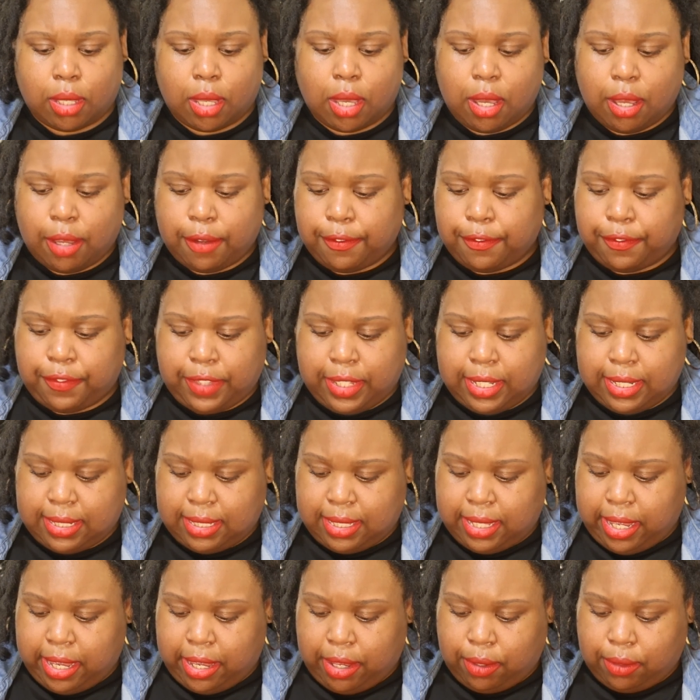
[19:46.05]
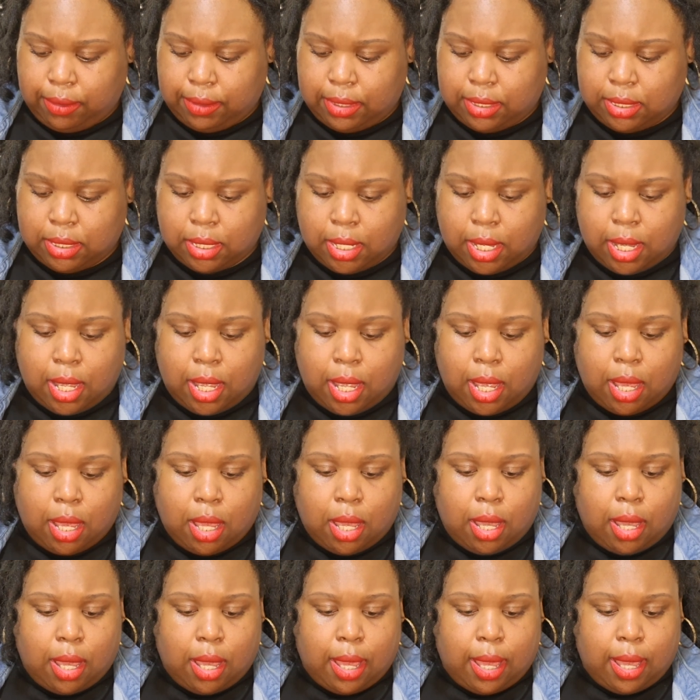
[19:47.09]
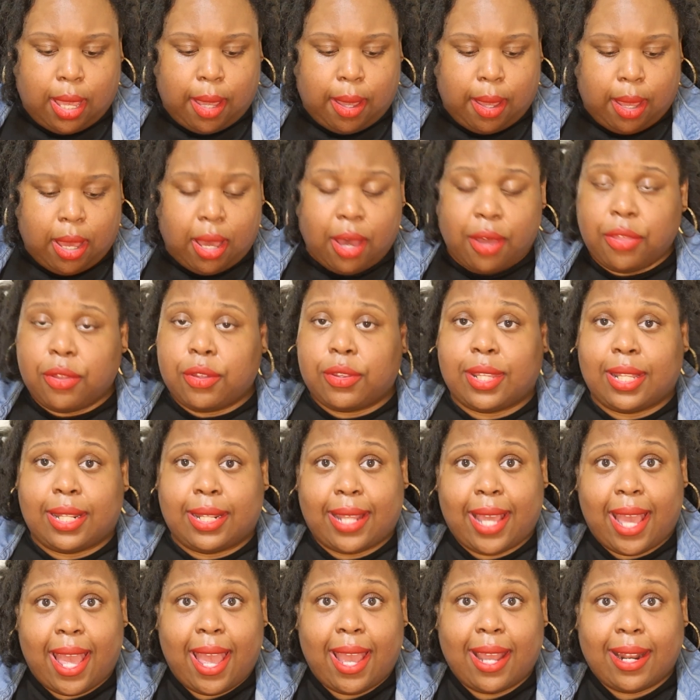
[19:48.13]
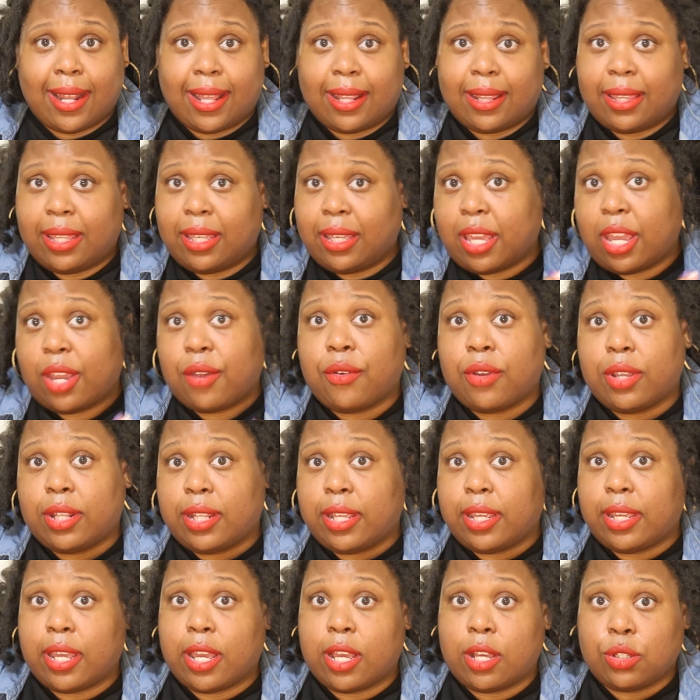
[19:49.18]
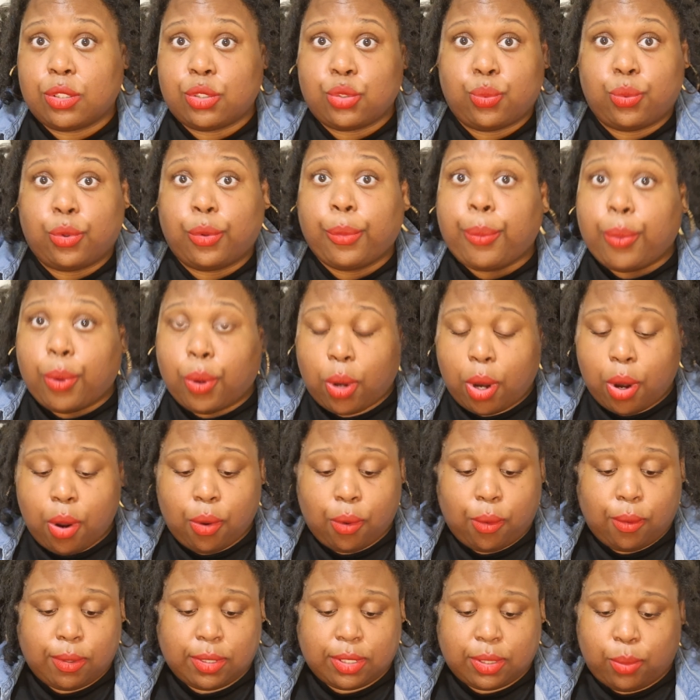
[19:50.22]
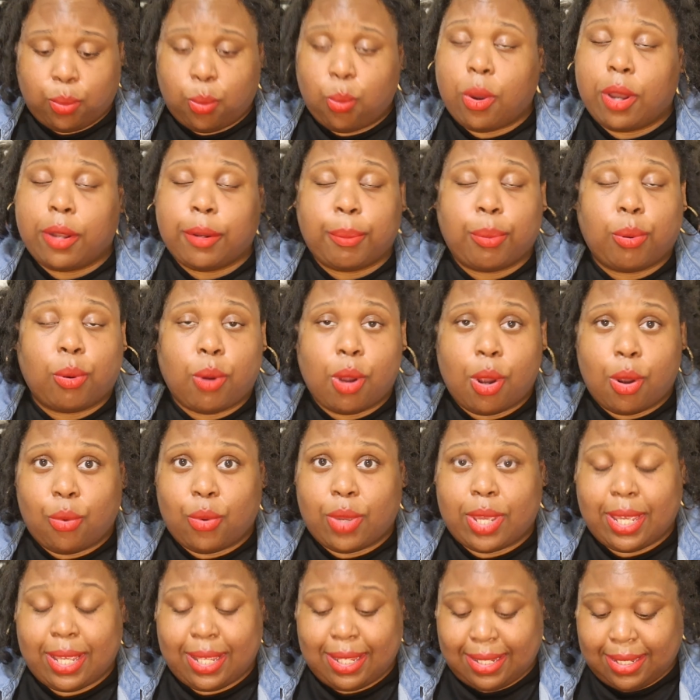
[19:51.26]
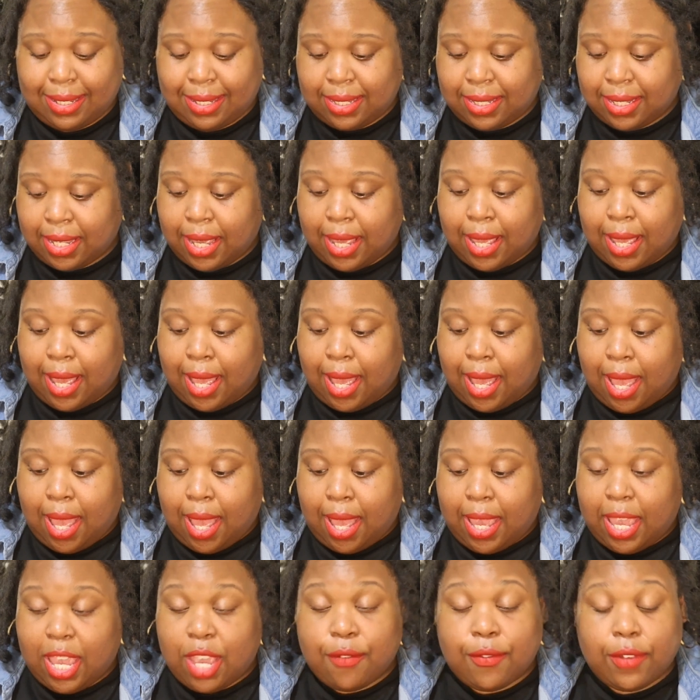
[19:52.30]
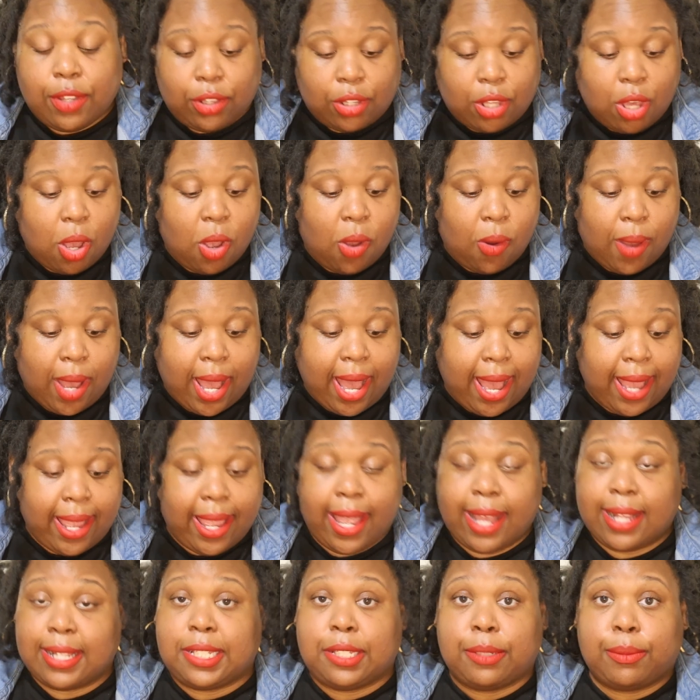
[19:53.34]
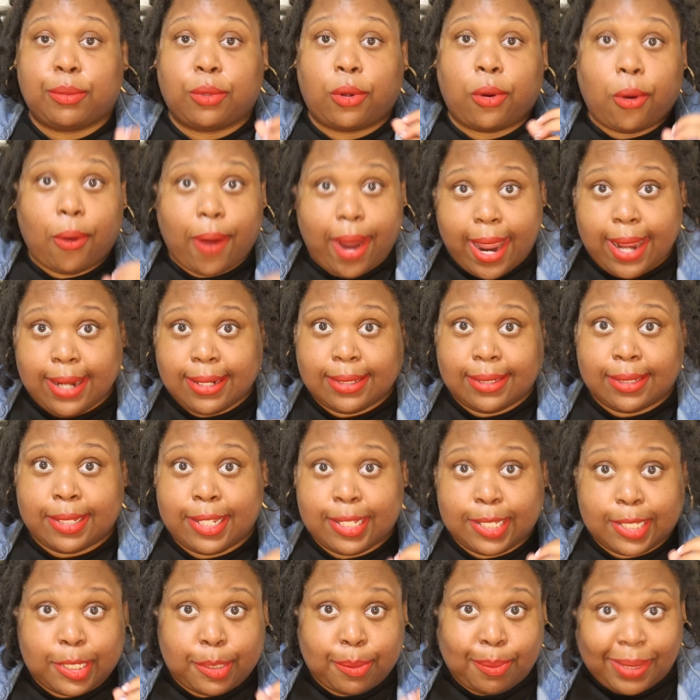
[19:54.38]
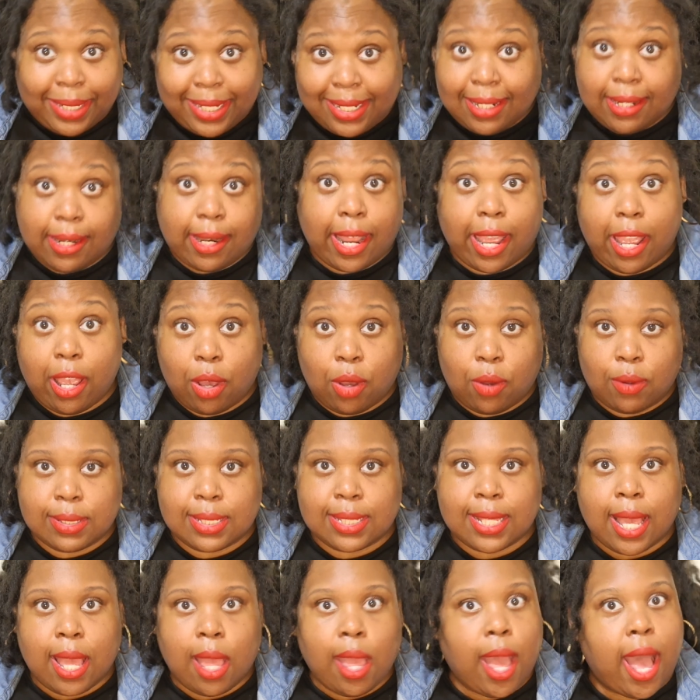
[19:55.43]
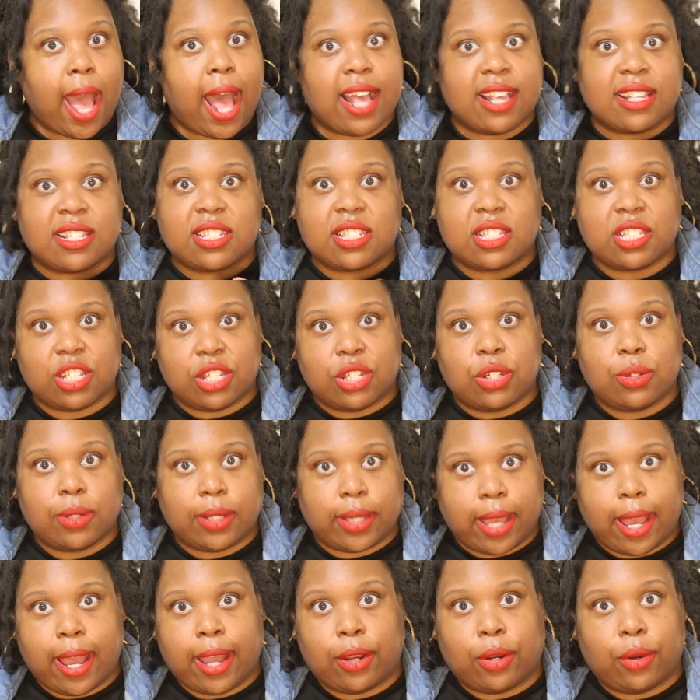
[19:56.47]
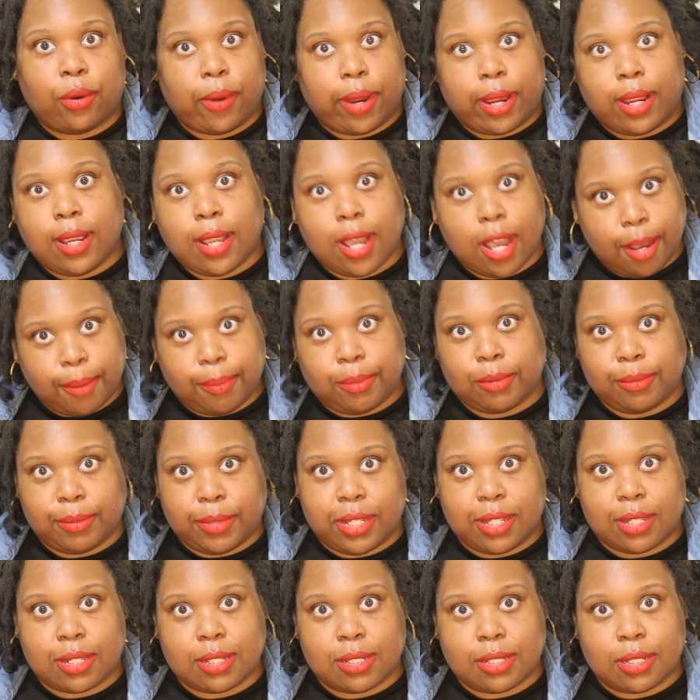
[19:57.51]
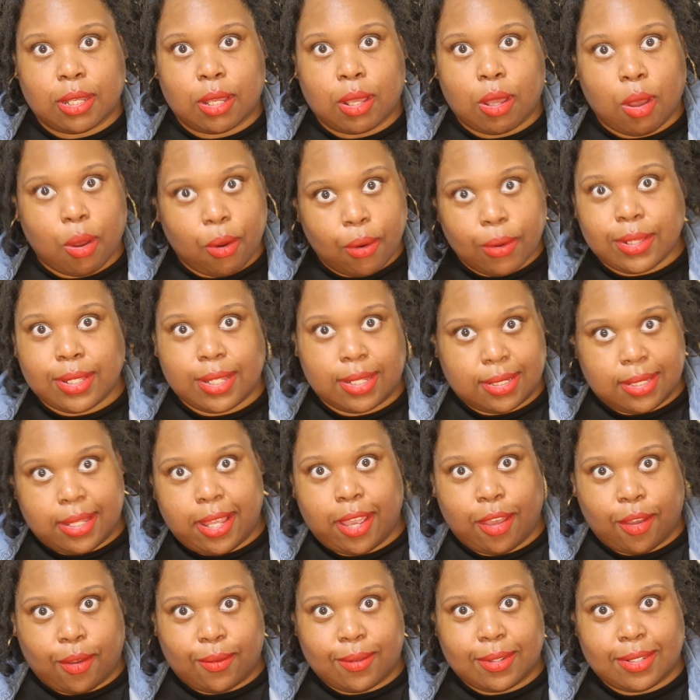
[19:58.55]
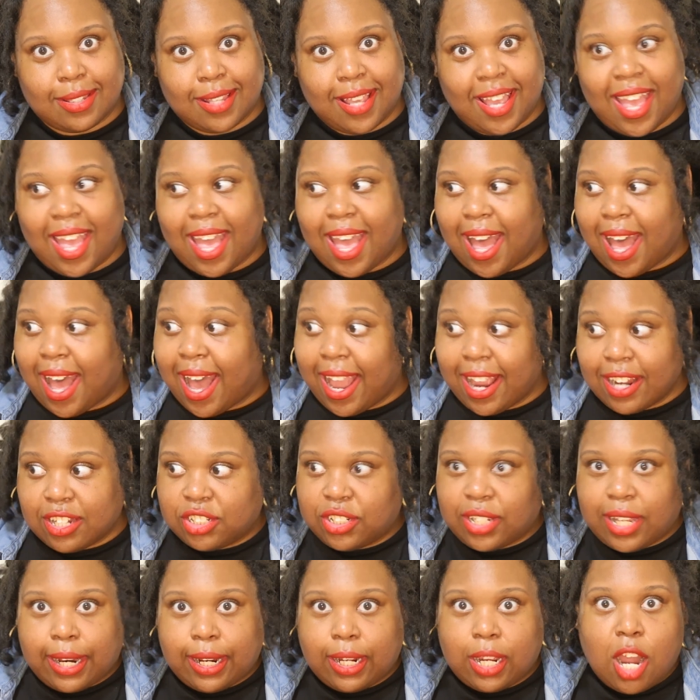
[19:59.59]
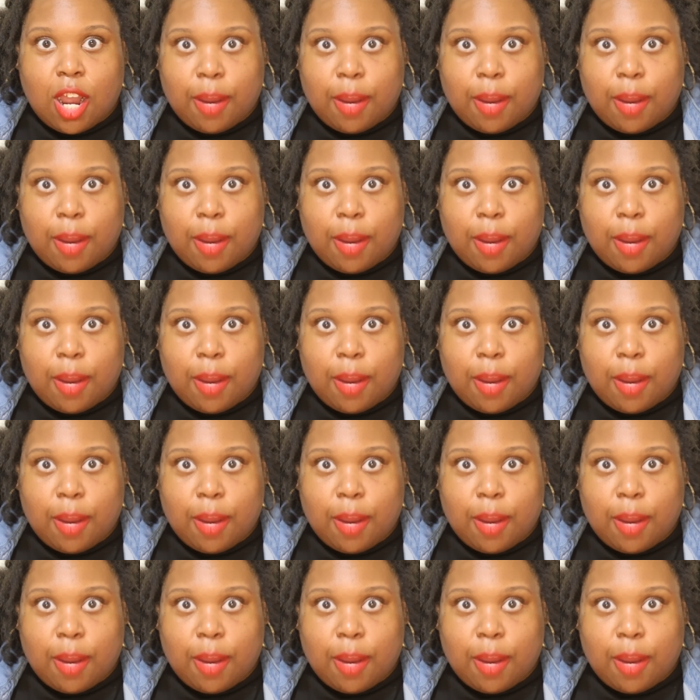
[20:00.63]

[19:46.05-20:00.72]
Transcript: of these nails. Other than that, I think everything else were pros. One pro is, even though I had some cracked and split nails, I still got great compliments on these nails. I actually got a